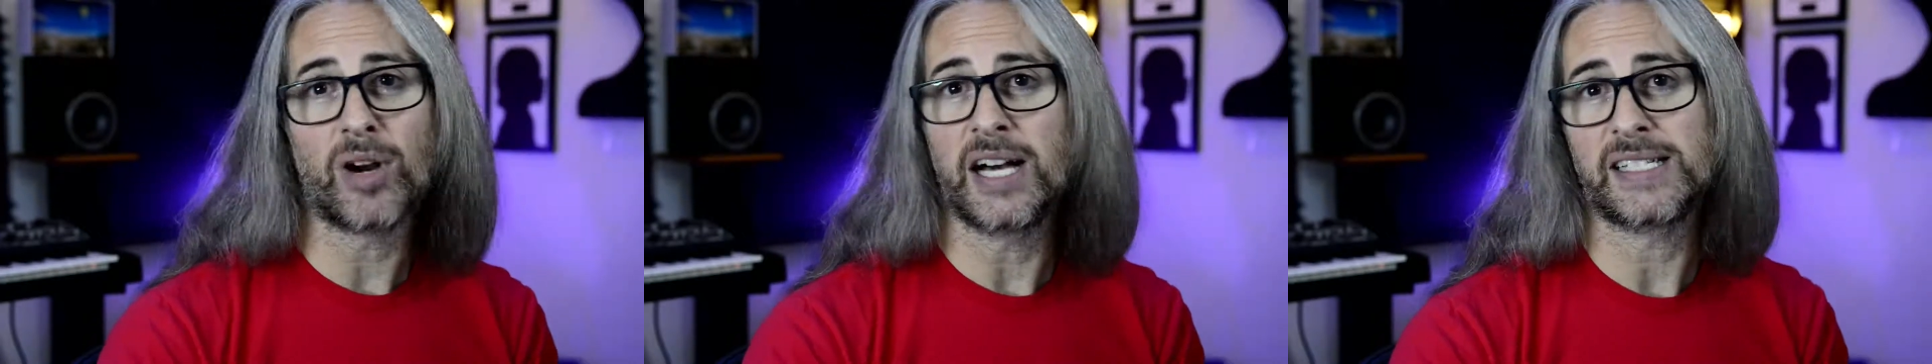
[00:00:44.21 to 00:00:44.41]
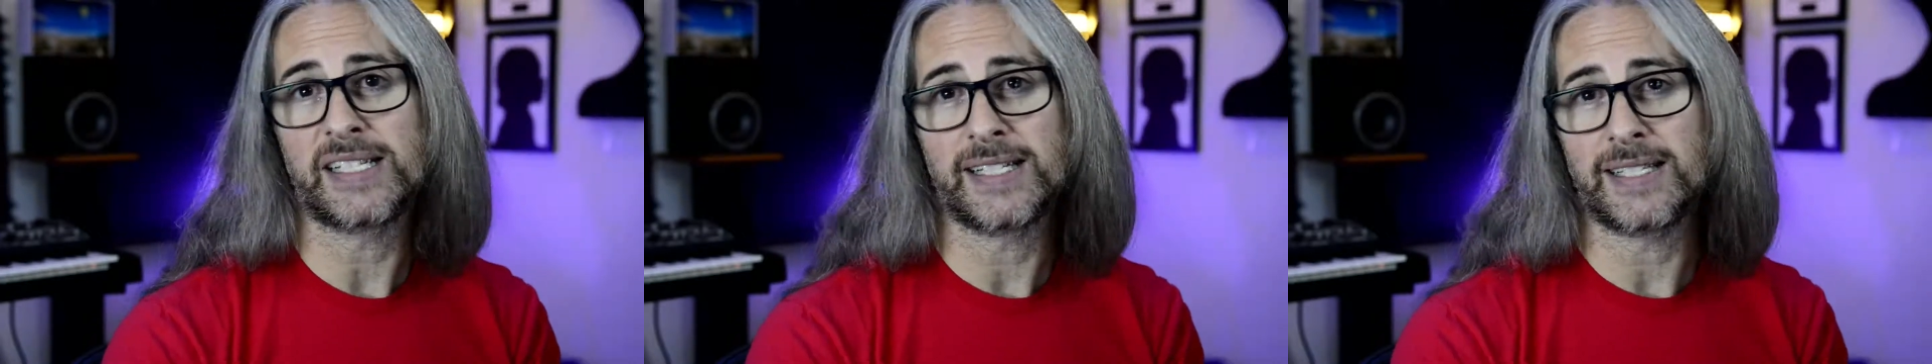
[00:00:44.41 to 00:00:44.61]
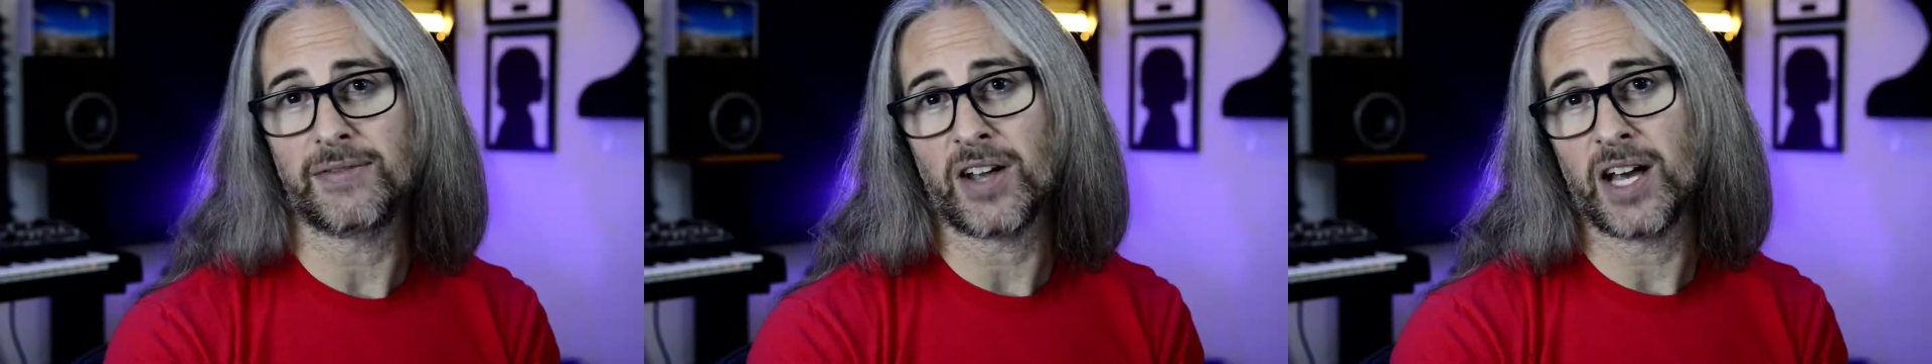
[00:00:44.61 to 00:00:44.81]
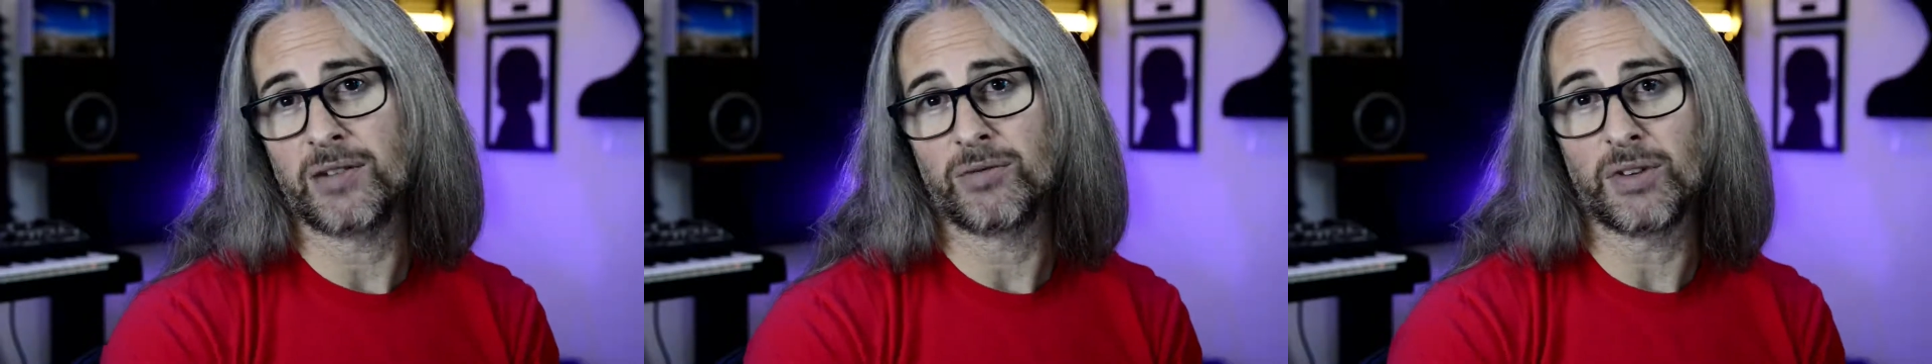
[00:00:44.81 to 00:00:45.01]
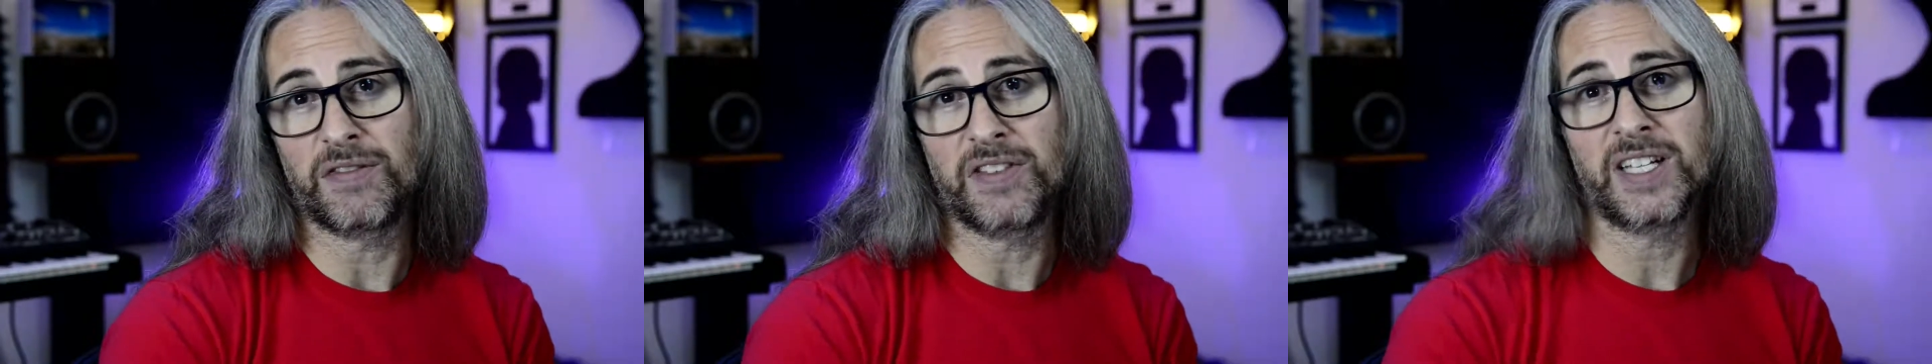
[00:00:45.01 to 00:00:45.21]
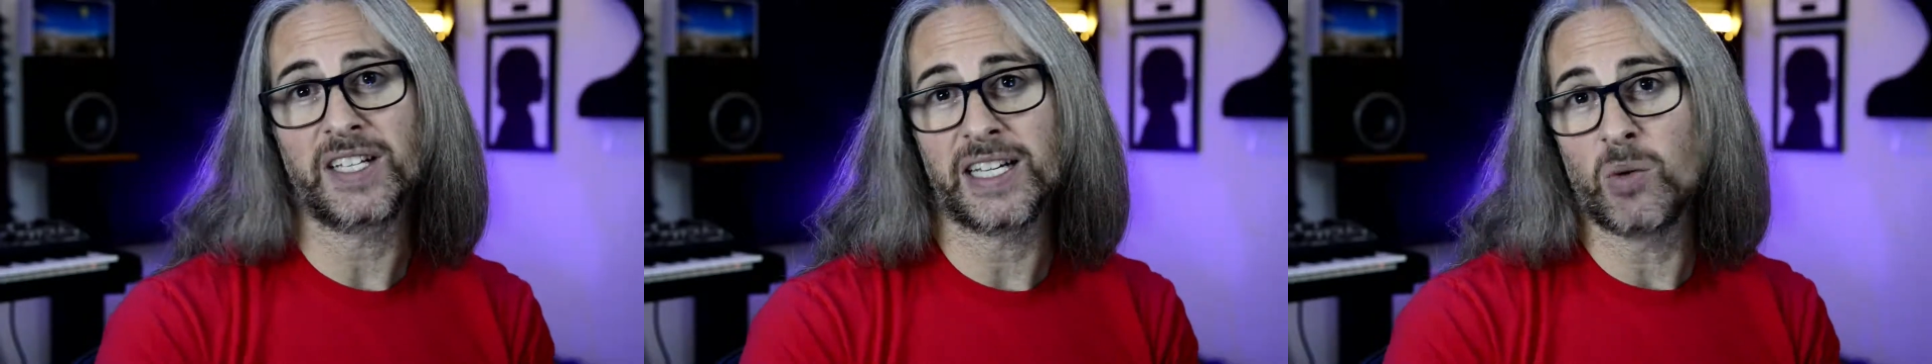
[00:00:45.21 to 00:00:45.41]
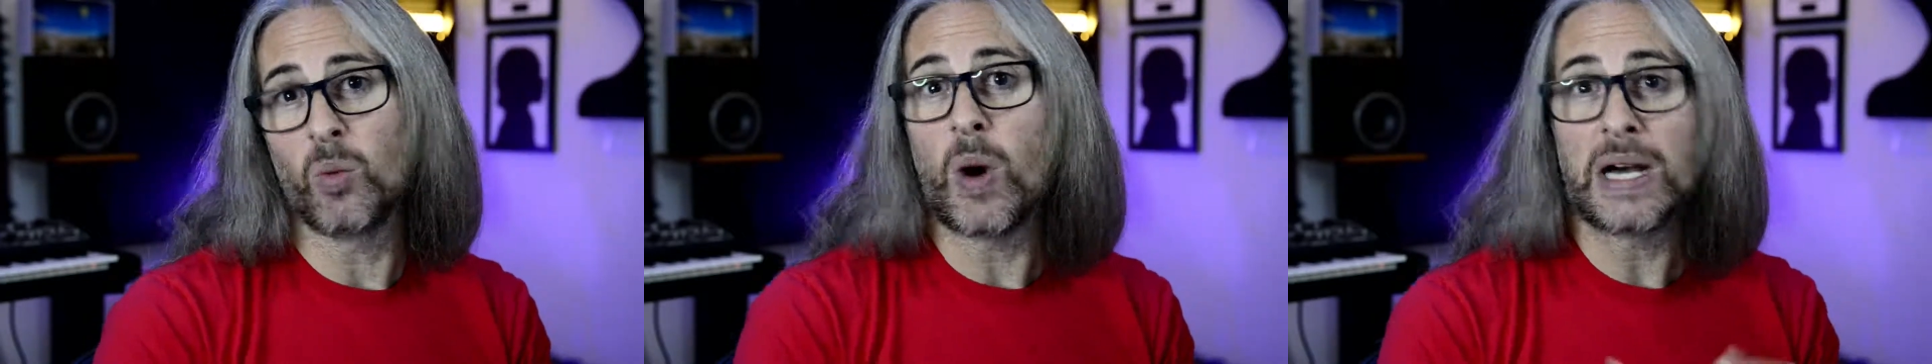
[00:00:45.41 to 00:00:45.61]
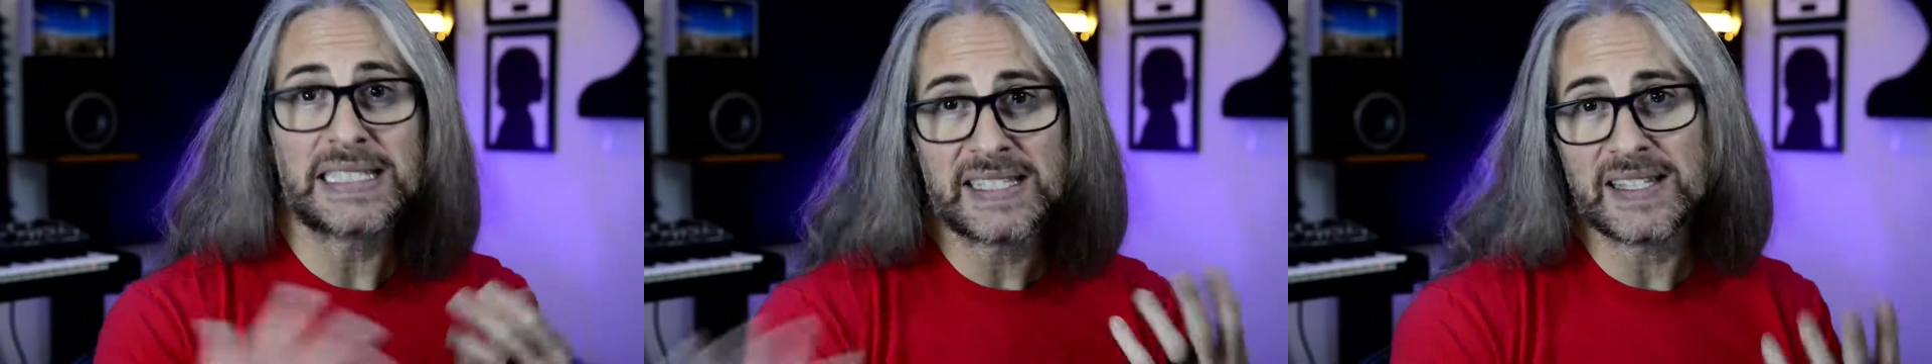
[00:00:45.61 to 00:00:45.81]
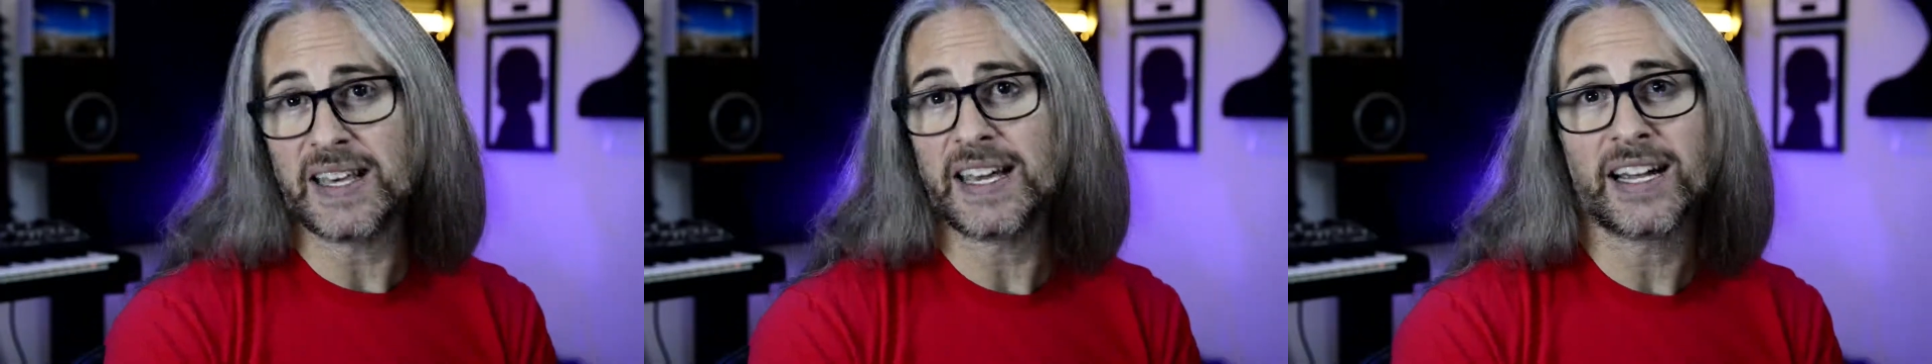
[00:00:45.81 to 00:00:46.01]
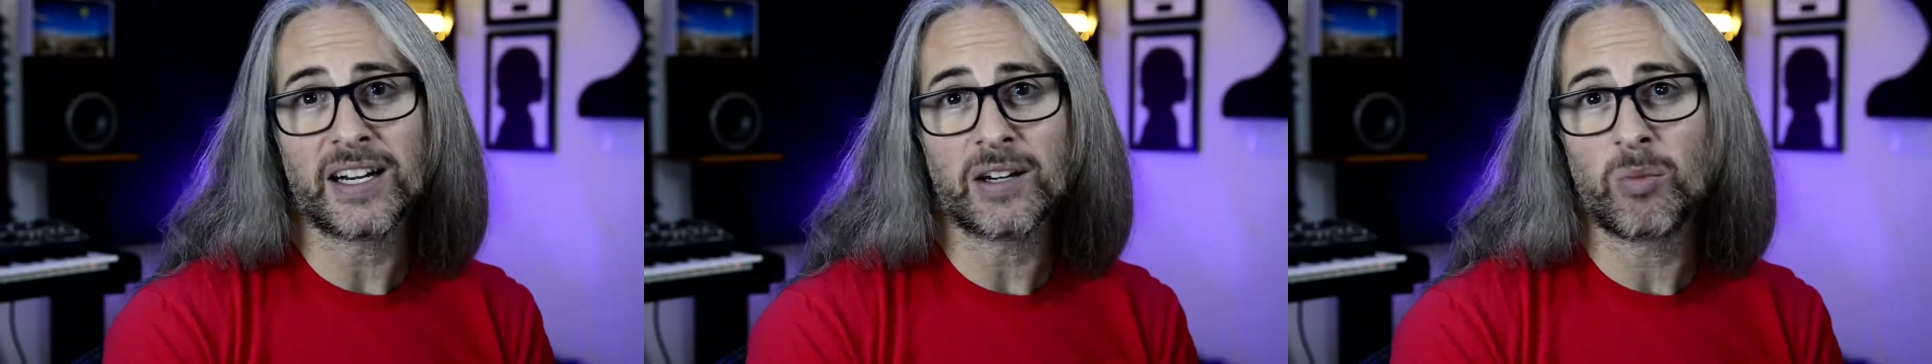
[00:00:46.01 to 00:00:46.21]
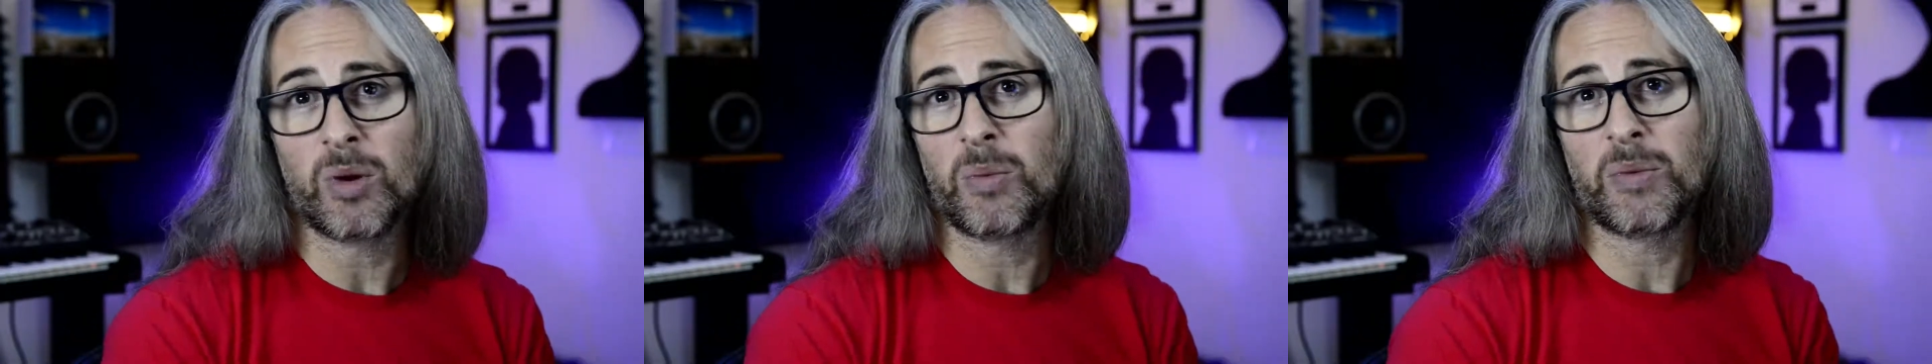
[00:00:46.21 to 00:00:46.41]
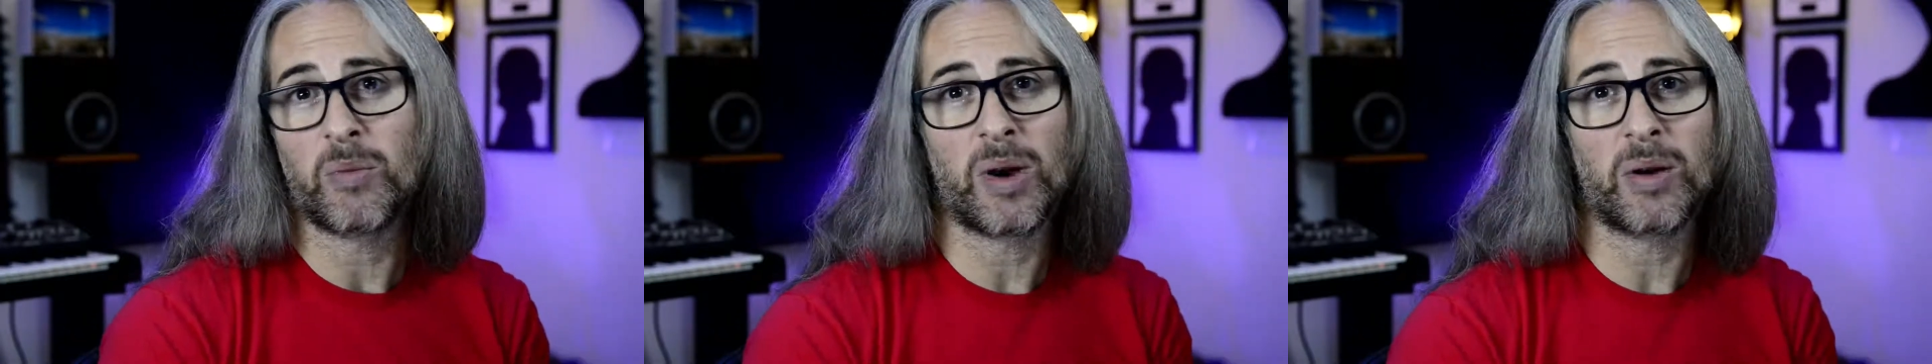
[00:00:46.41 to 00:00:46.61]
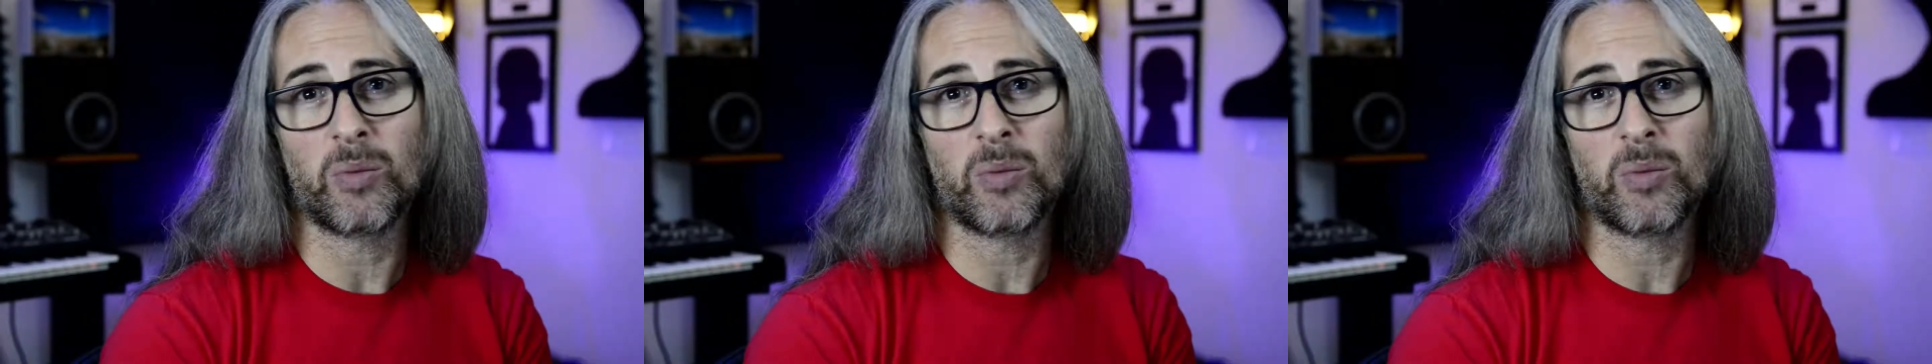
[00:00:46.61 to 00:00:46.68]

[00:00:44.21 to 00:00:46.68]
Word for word: process of kind of revealing what's there, what,